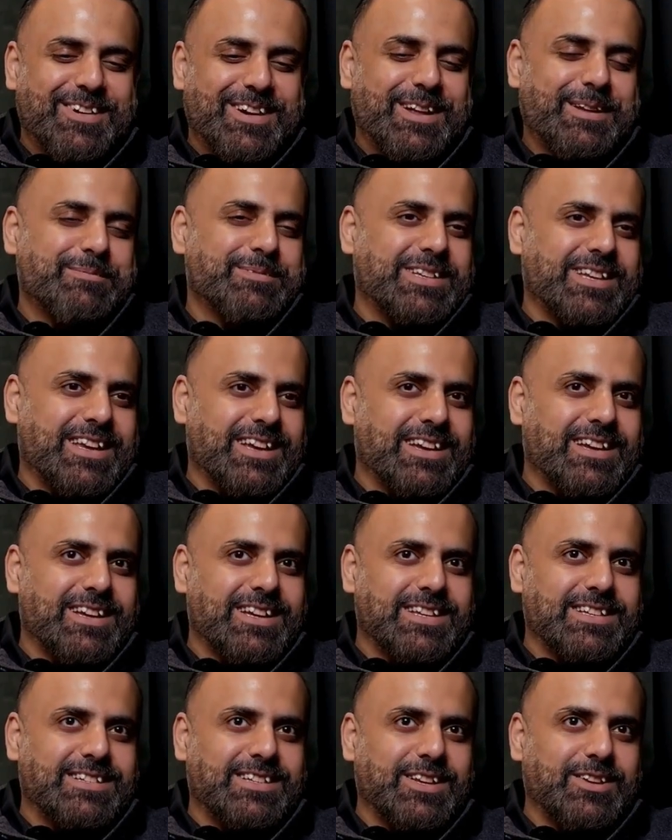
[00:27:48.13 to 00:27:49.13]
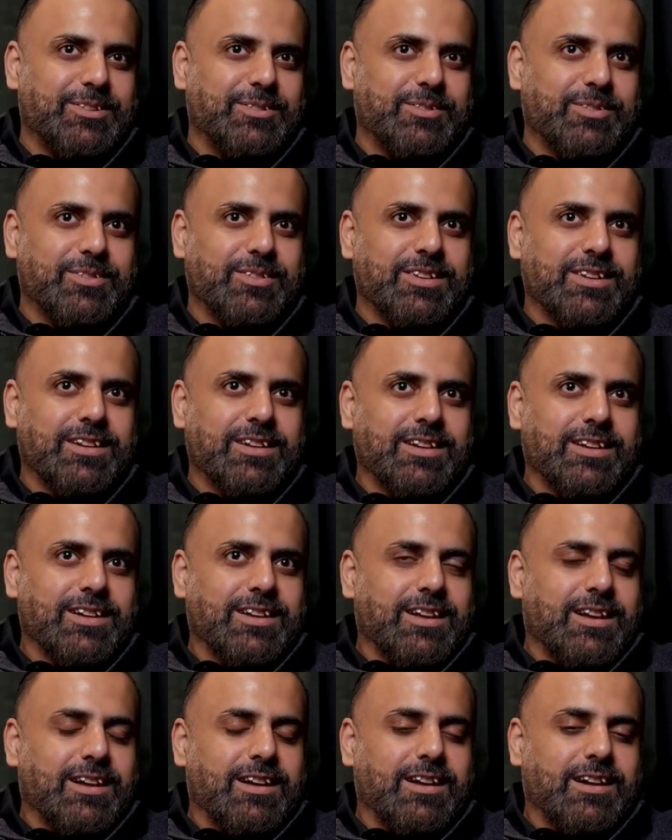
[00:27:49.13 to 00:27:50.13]
What I'm saying is you
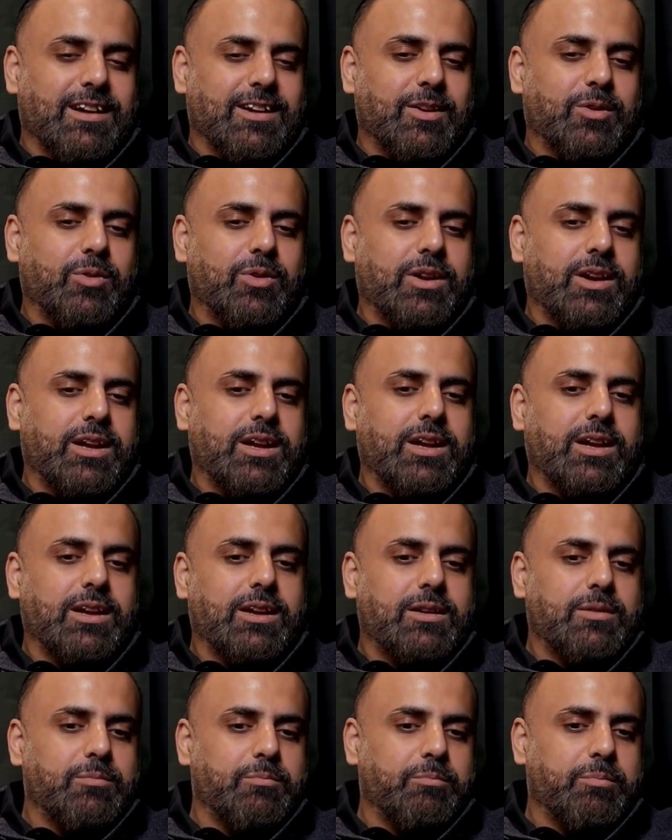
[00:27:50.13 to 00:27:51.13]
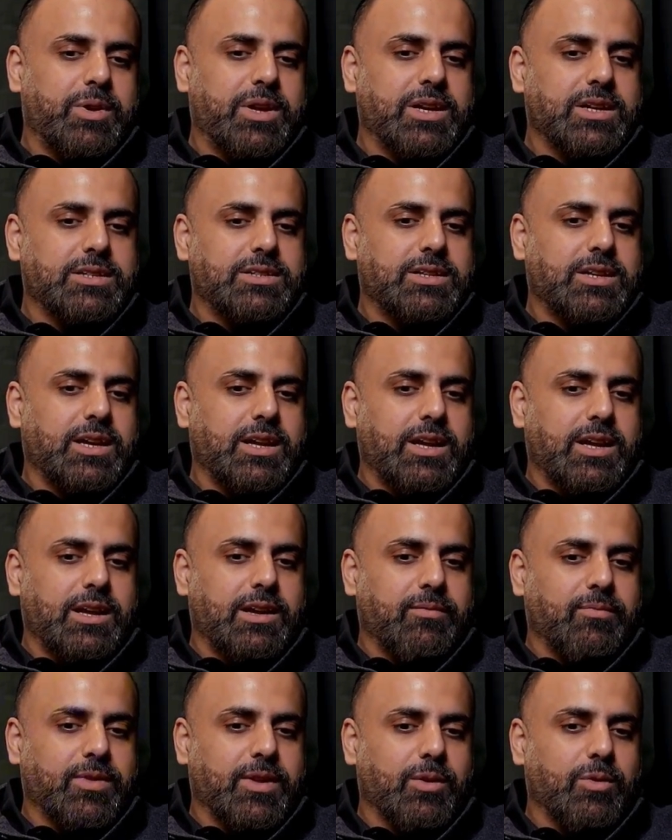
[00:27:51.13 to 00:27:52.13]
don't need
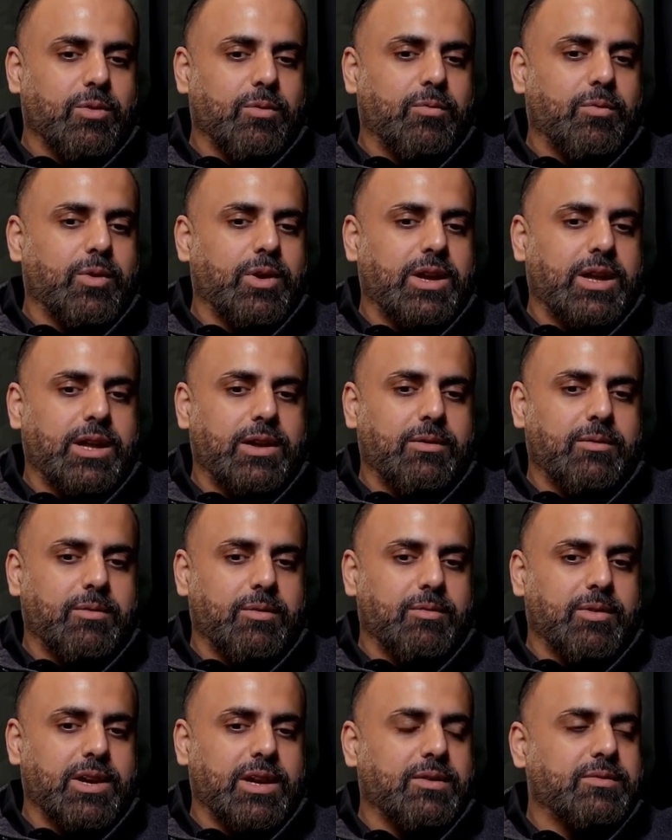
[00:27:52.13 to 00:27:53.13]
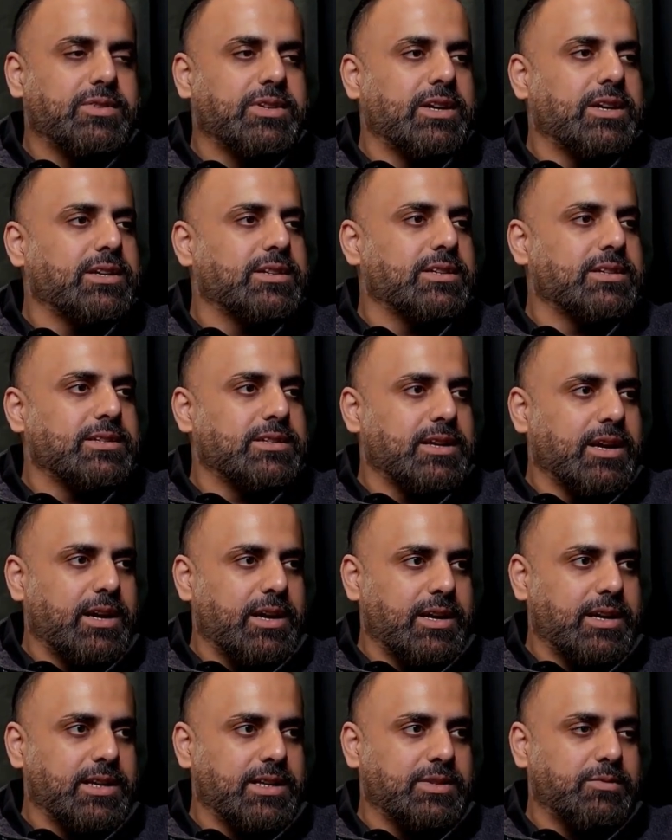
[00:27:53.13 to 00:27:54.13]
PhD. Hopefully we will have citizen
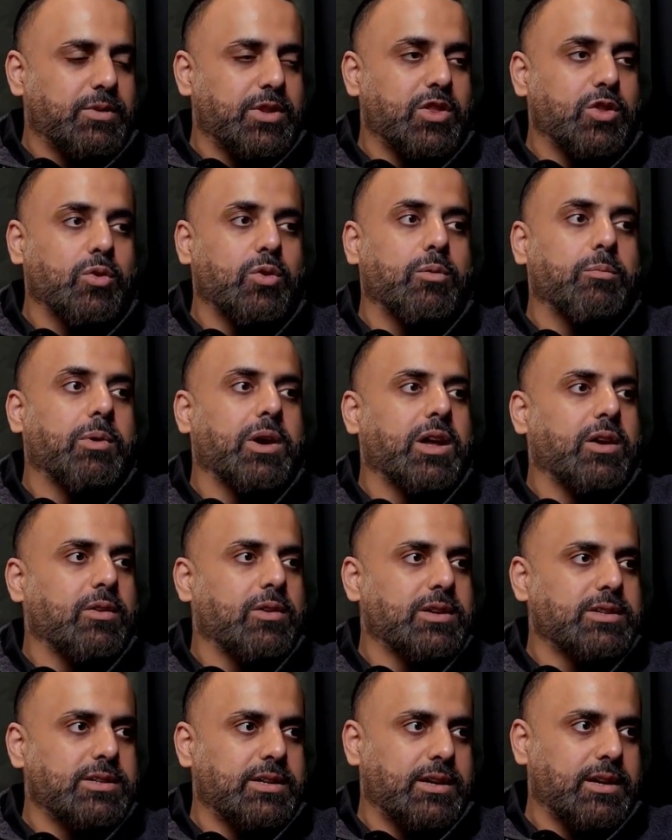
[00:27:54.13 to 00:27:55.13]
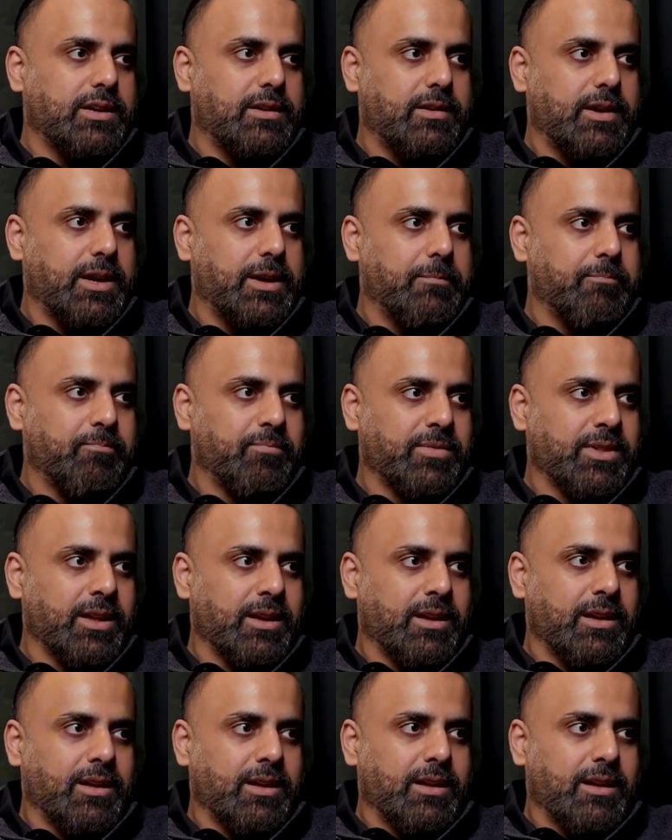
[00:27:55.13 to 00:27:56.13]
scientists with no biology degree,
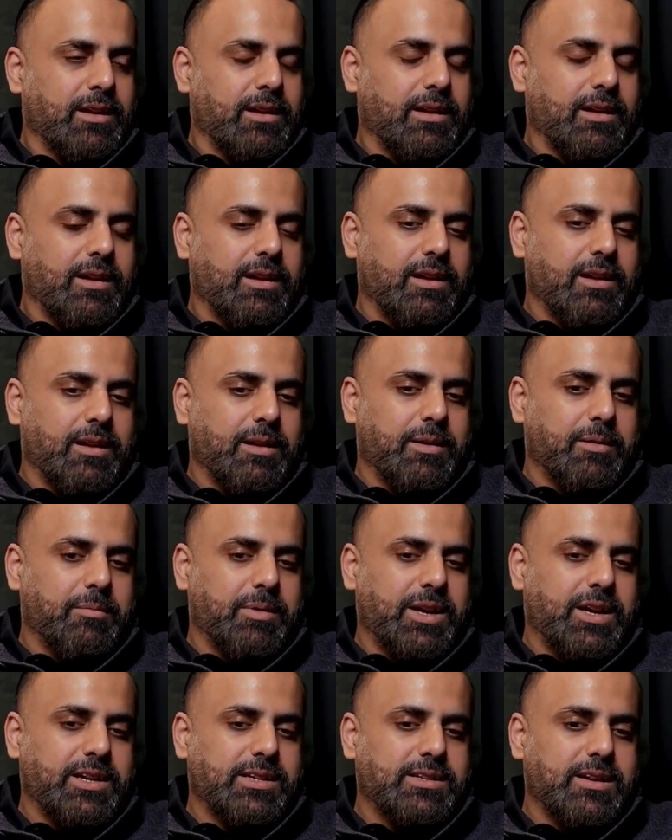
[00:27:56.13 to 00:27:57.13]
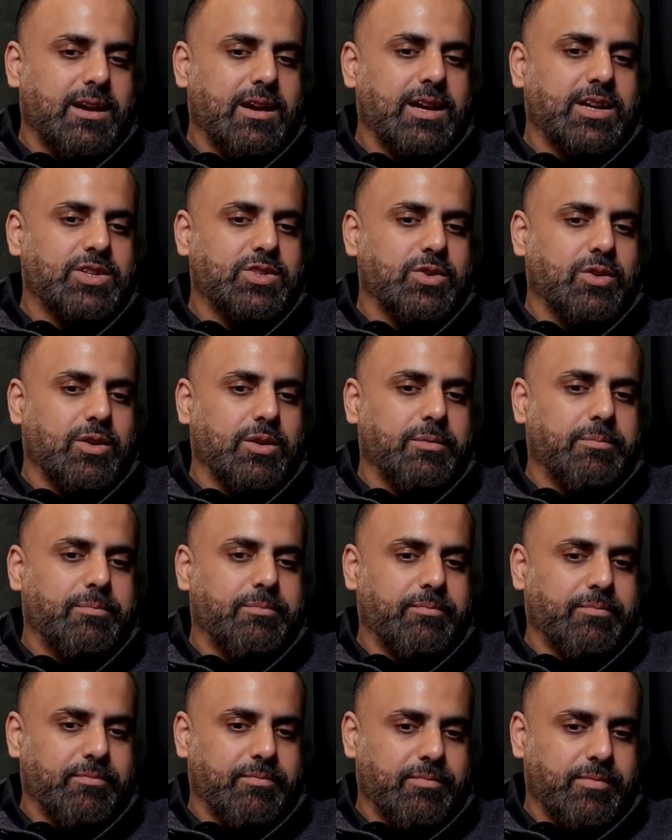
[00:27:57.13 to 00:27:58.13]
but it's our
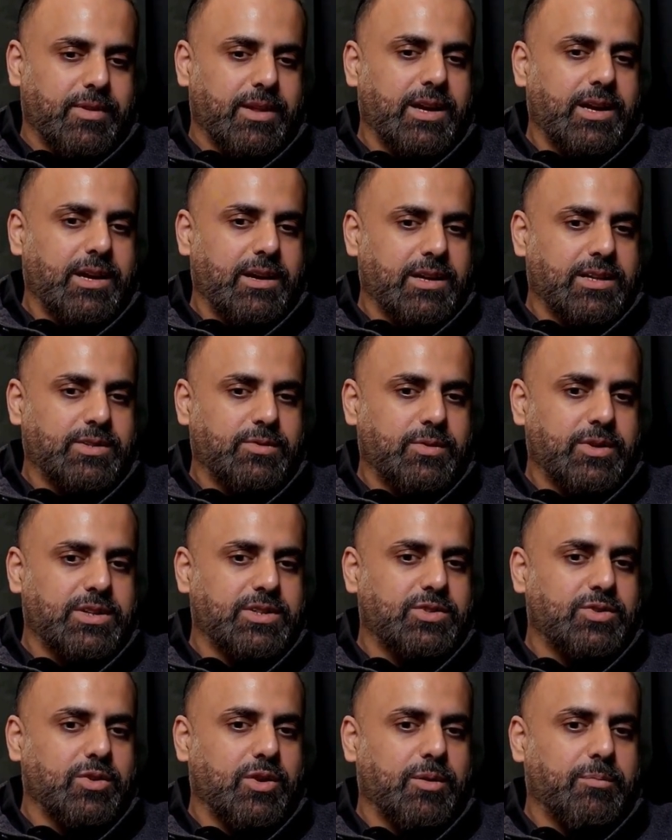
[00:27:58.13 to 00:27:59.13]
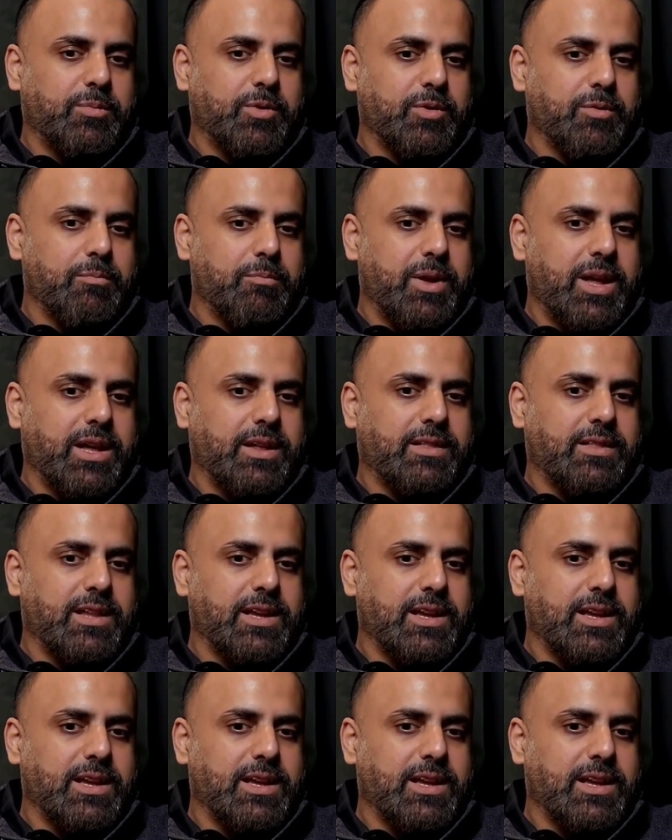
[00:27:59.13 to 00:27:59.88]
job, the industry's job, to make